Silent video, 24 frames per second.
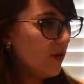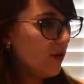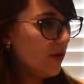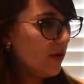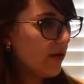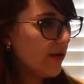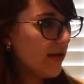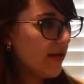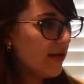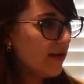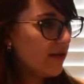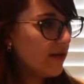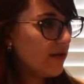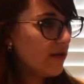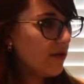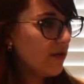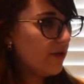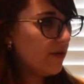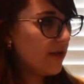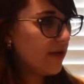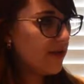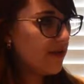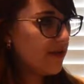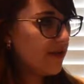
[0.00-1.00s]
warden hadn't
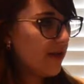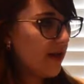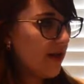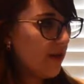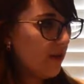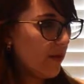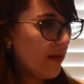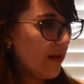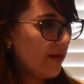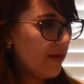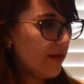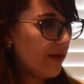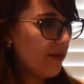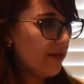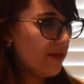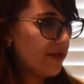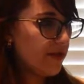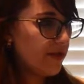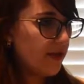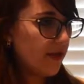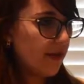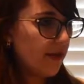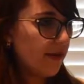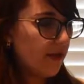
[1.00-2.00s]
noticed that while he was
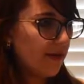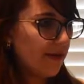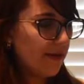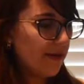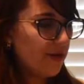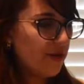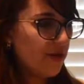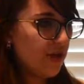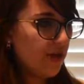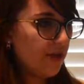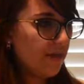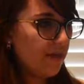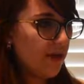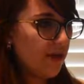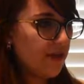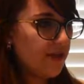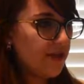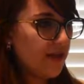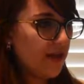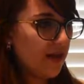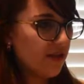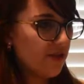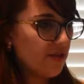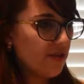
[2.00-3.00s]
thinking about Jailbot's
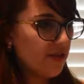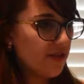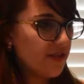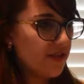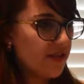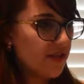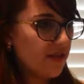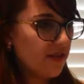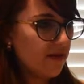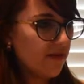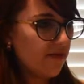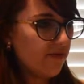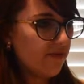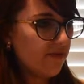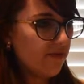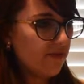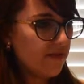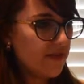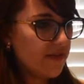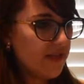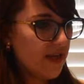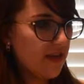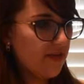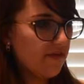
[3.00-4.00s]
actions, and the
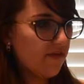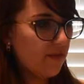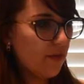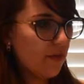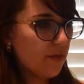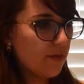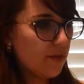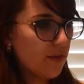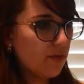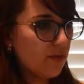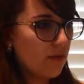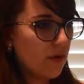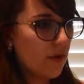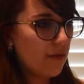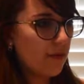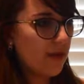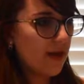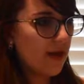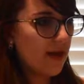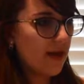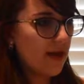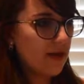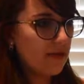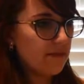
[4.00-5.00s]
said former
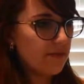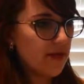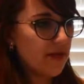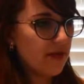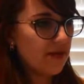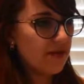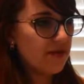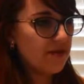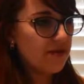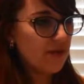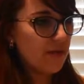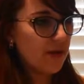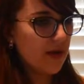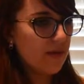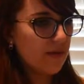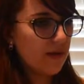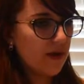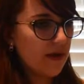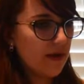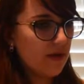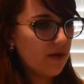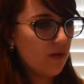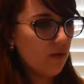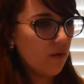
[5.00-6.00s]
robot had made his way
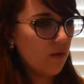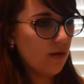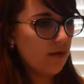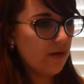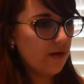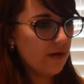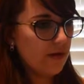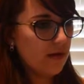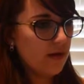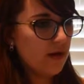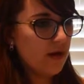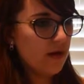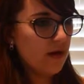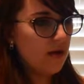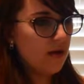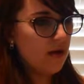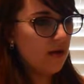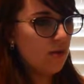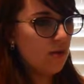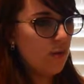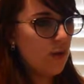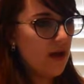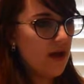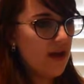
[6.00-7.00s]
behind the warden.
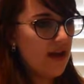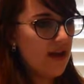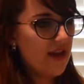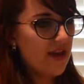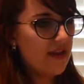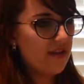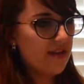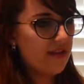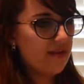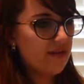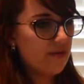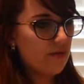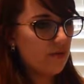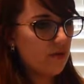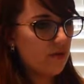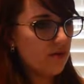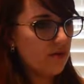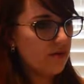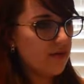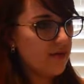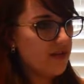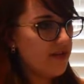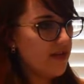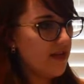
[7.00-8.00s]
What? The
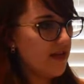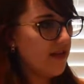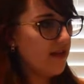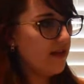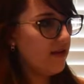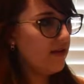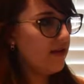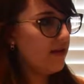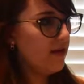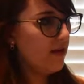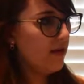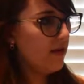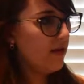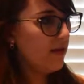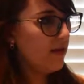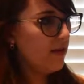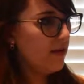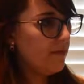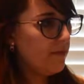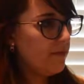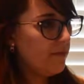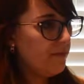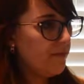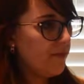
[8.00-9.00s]
warden said.
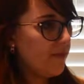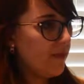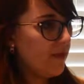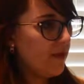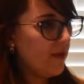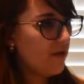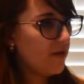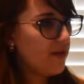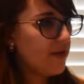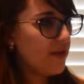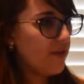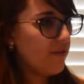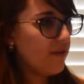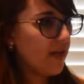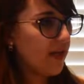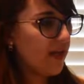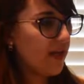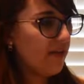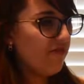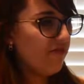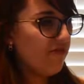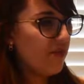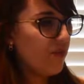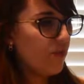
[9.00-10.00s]
There's something
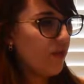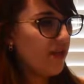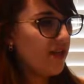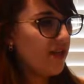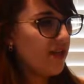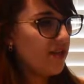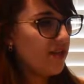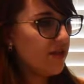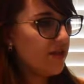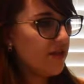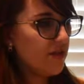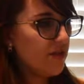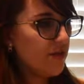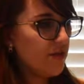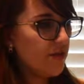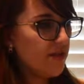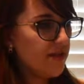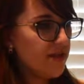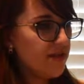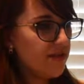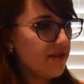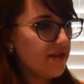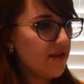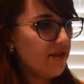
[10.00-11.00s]
I've been wanting to do
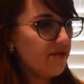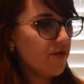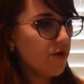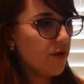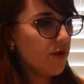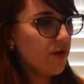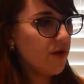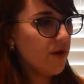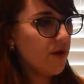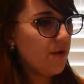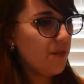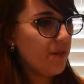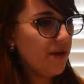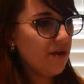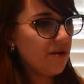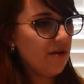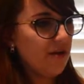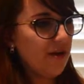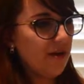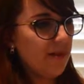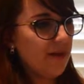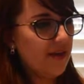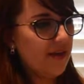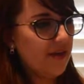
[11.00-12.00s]
since I've turned human,
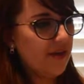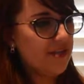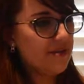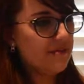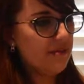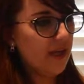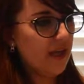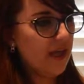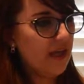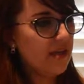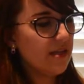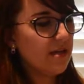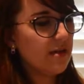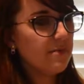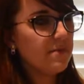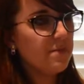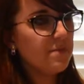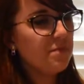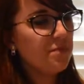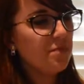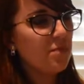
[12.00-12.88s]
Jailbot explained.